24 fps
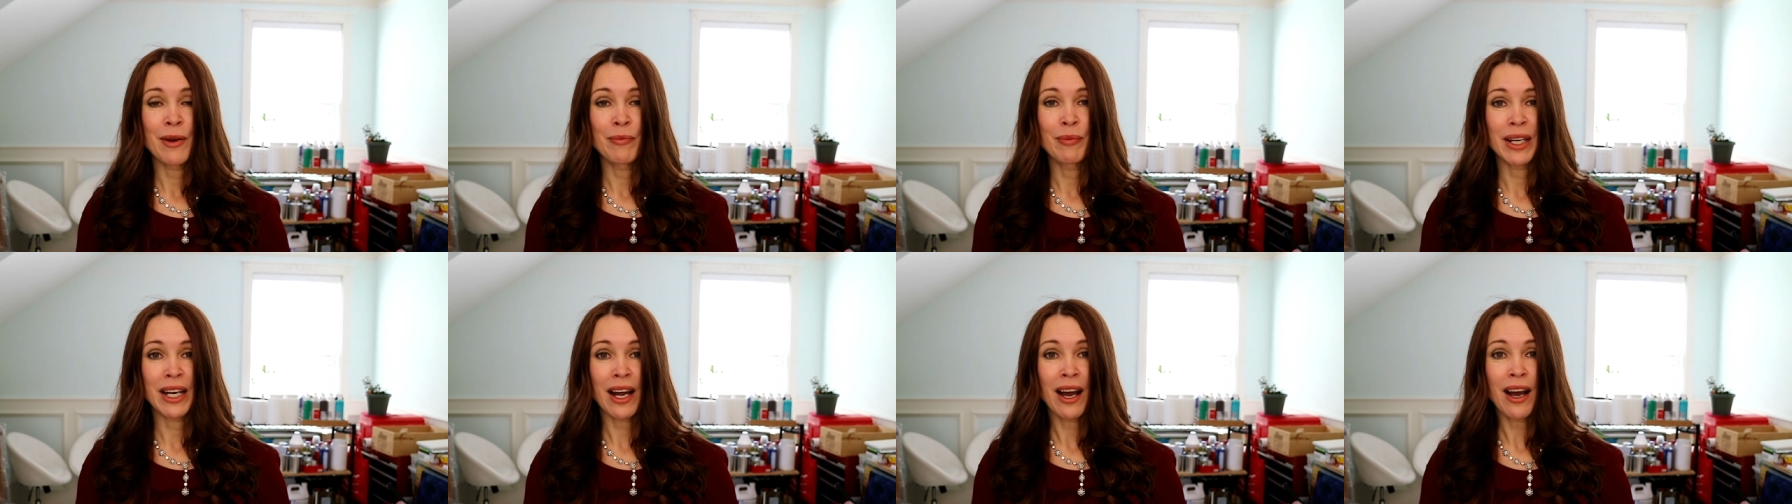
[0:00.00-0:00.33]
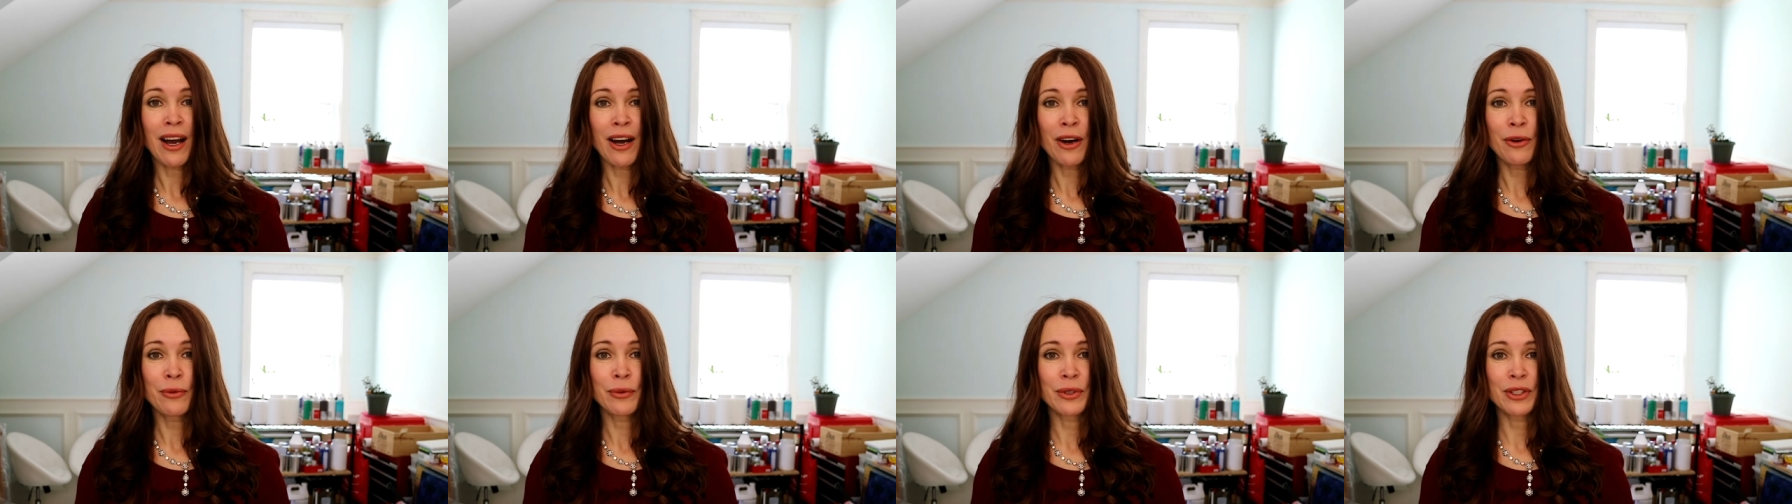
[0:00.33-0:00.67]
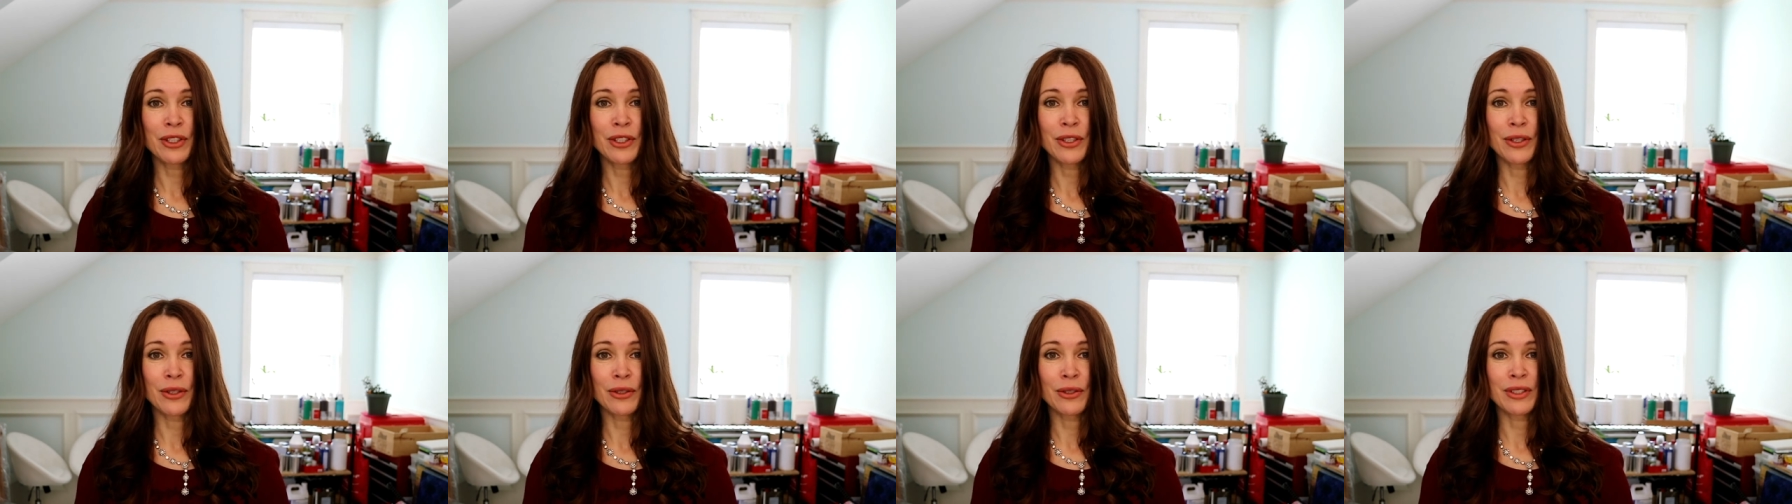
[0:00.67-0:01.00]
but how
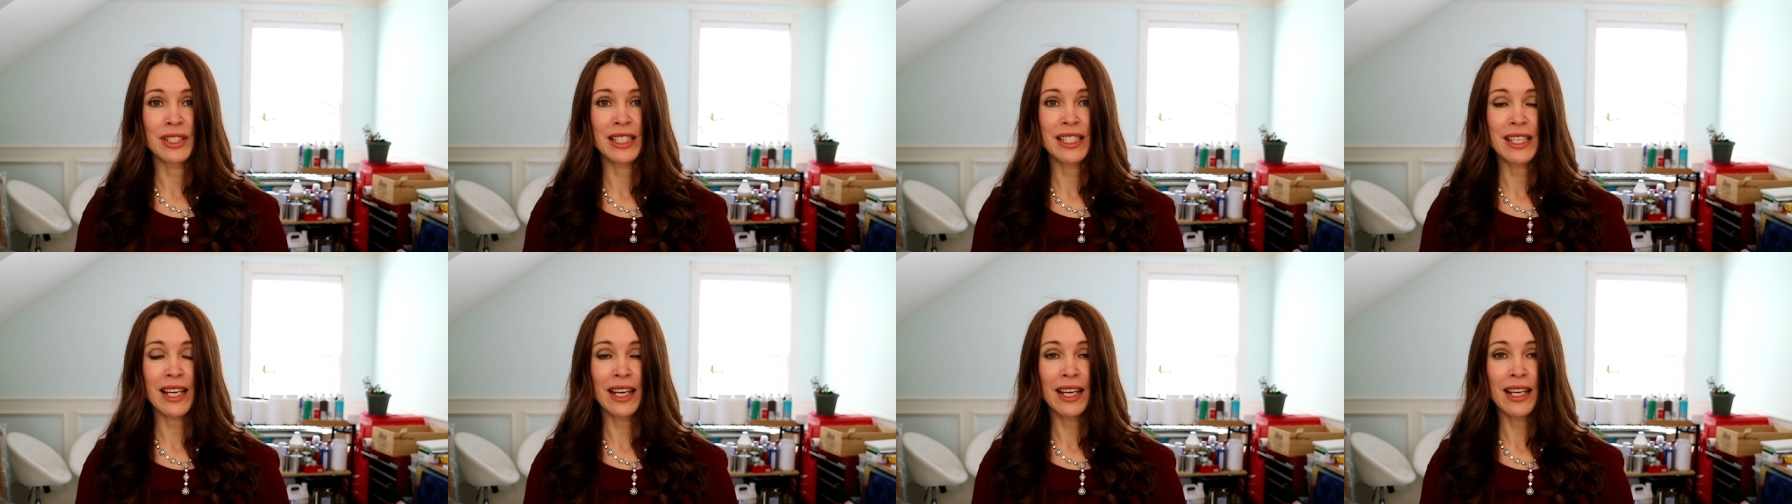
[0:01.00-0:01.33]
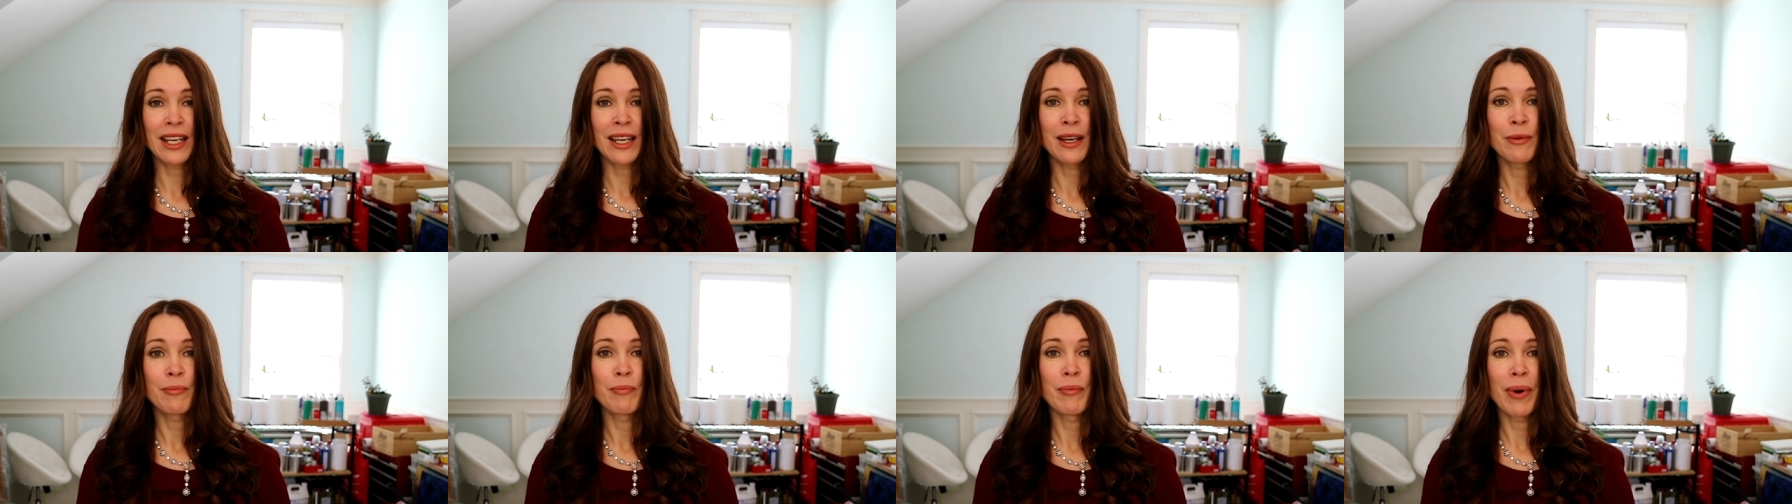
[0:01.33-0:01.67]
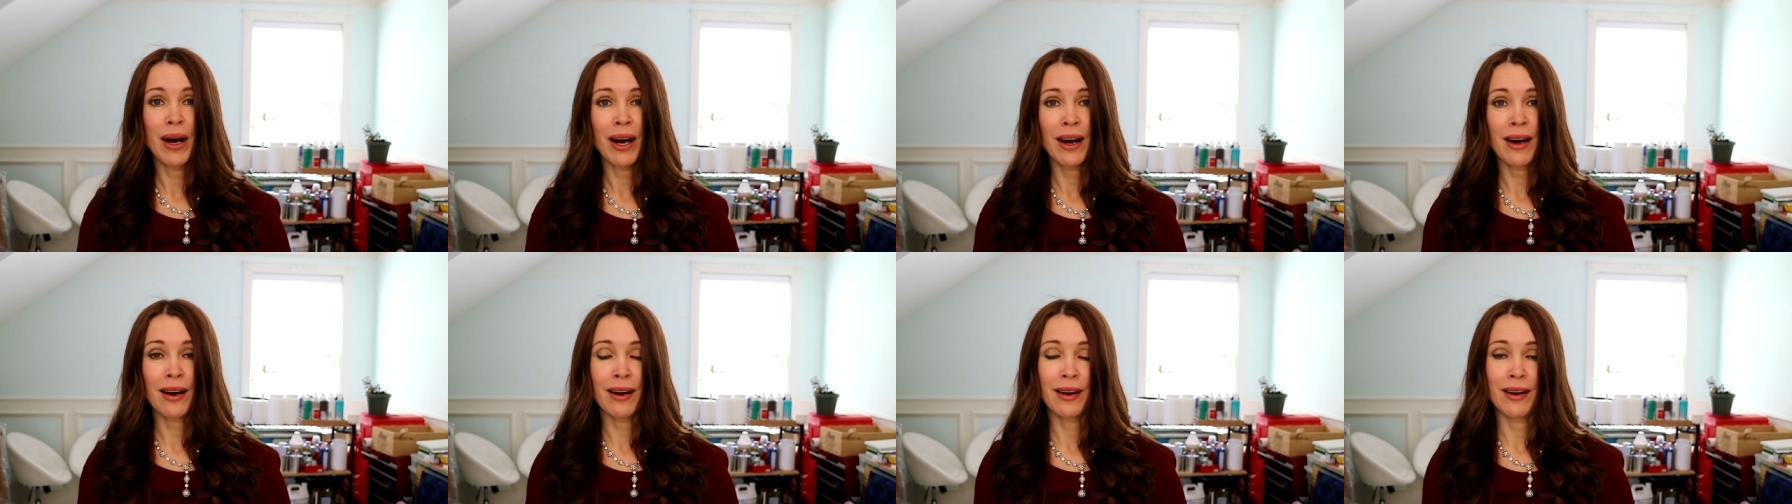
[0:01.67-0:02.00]
would you say
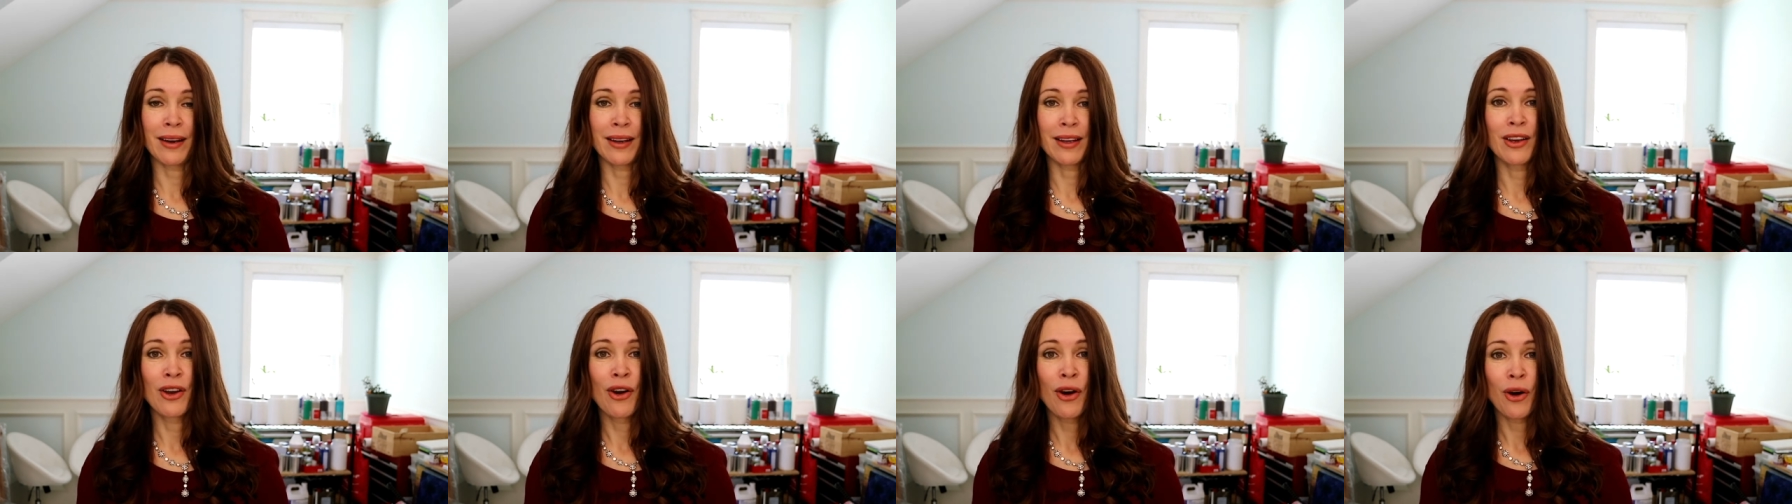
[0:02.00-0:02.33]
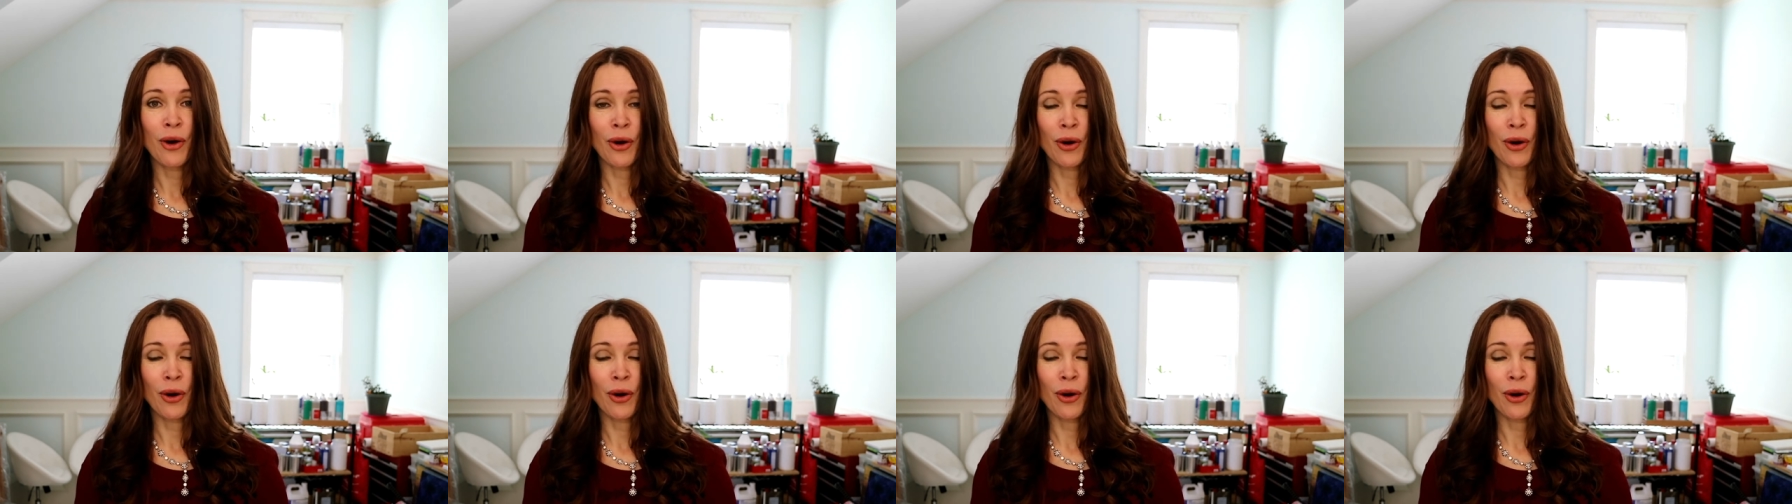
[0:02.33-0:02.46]
bye